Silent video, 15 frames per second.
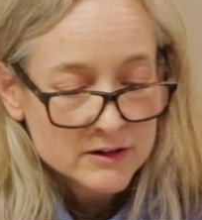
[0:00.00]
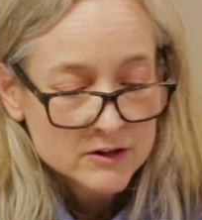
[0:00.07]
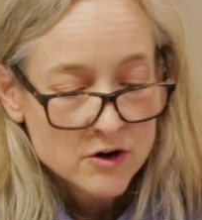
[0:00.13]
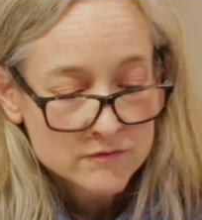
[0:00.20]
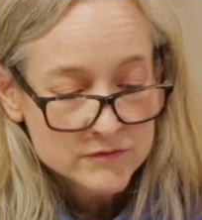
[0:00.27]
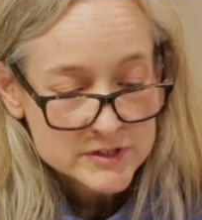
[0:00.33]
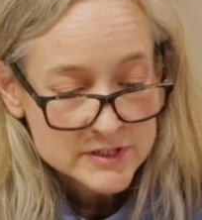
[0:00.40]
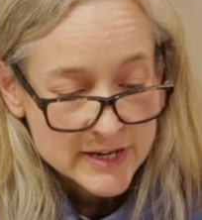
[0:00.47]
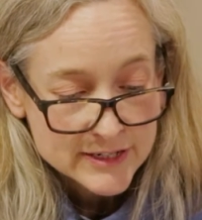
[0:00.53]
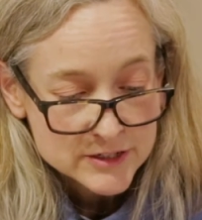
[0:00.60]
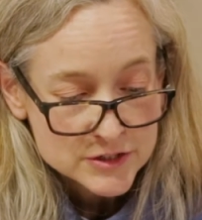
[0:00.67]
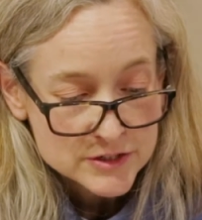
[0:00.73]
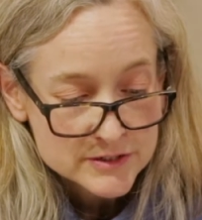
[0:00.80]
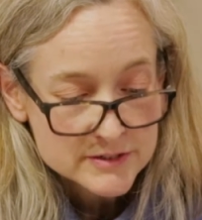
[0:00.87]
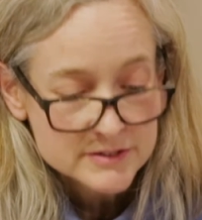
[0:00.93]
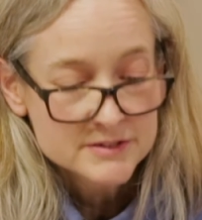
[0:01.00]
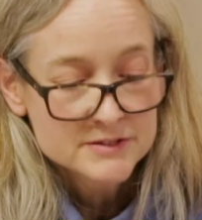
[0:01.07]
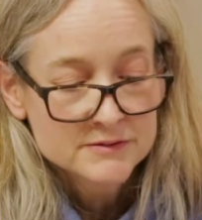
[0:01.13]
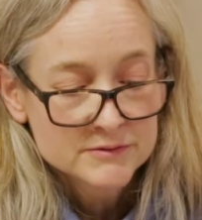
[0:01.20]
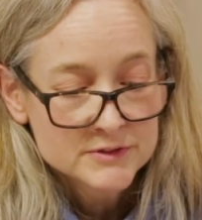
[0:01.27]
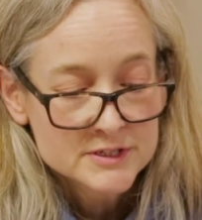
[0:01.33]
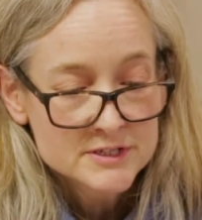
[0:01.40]

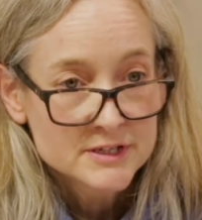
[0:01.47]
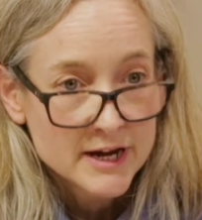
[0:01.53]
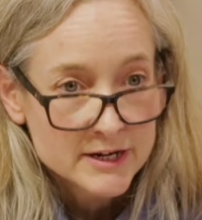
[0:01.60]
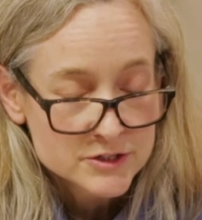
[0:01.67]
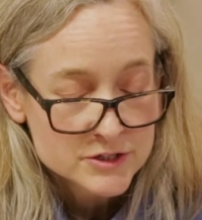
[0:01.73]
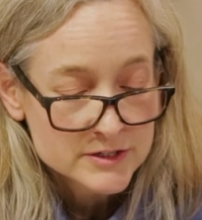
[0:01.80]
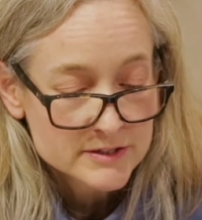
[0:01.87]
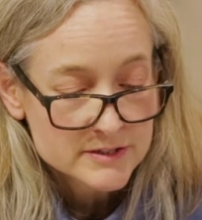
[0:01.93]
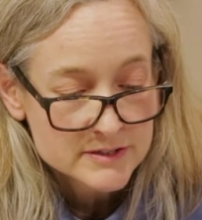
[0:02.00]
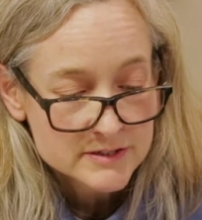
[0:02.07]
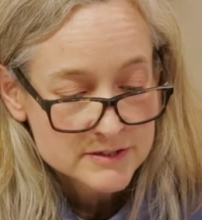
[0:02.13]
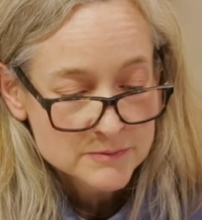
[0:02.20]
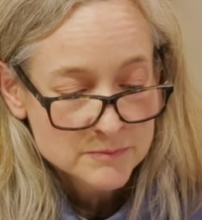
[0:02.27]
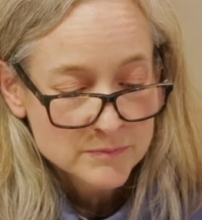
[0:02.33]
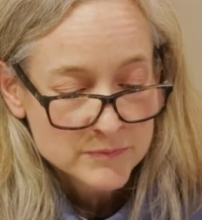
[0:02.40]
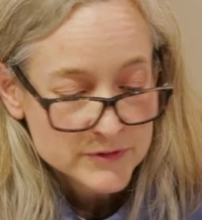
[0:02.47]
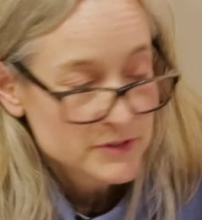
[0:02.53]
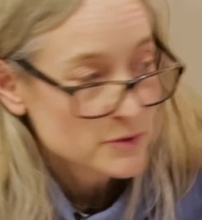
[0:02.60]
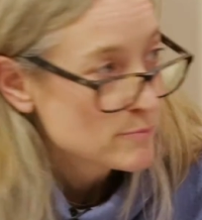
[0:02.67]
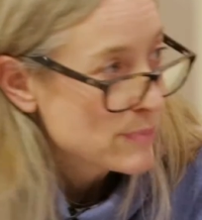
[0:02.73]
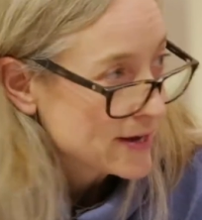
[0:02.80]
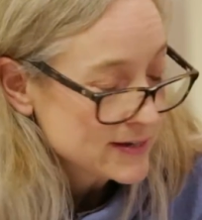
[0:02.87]
conversations, discussions,
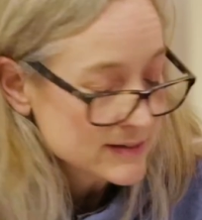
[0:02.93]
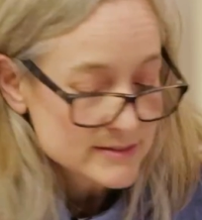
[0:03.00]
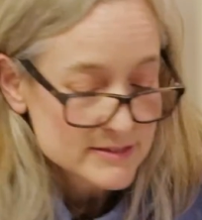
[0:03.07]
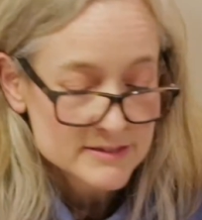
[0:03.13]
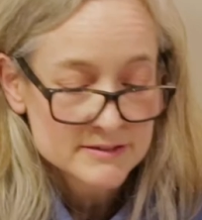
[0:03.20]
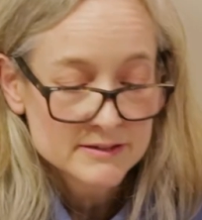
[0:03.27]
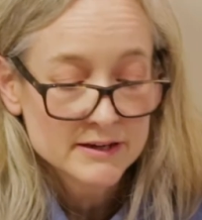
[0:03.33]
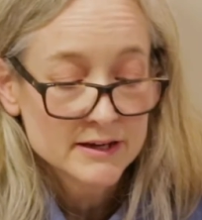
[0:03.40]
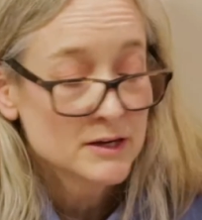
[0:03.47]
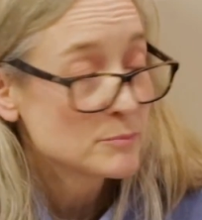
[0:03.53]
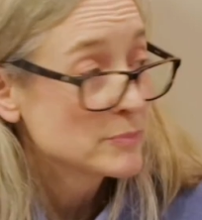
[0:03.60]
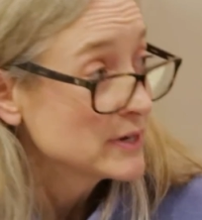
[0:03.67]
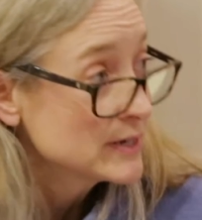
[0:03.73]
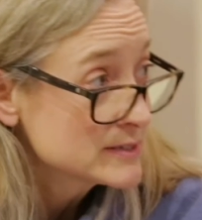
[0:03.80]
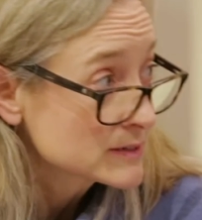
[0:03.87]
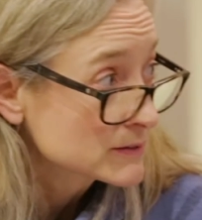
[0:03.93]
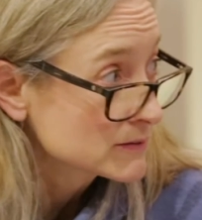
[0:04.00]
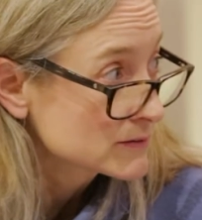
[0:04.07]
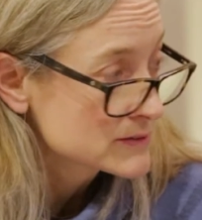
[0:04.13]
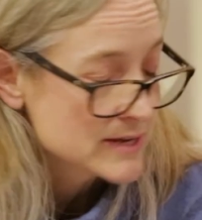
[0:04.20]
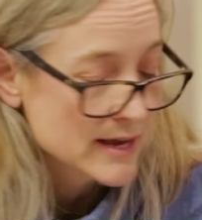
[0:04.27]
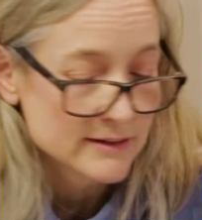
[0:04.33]
debates in a
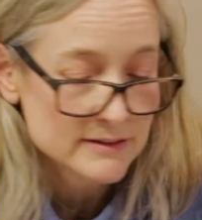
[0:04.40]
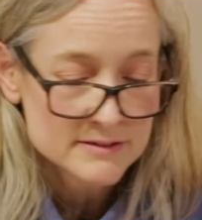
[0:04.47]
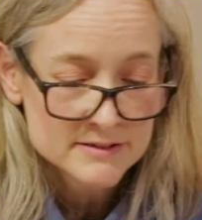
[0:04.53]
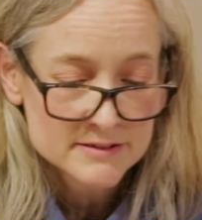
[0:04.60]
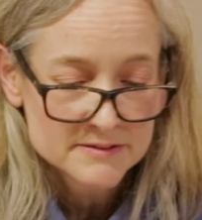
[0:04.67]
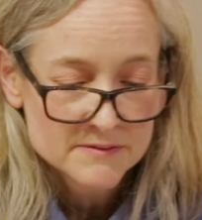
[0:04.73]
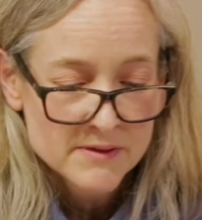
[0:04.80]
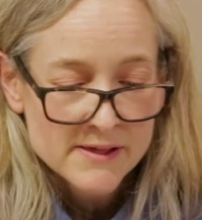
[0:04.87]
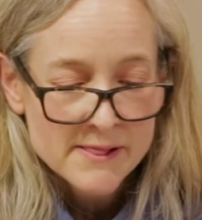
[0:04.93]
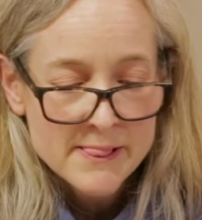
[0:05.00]
political sense,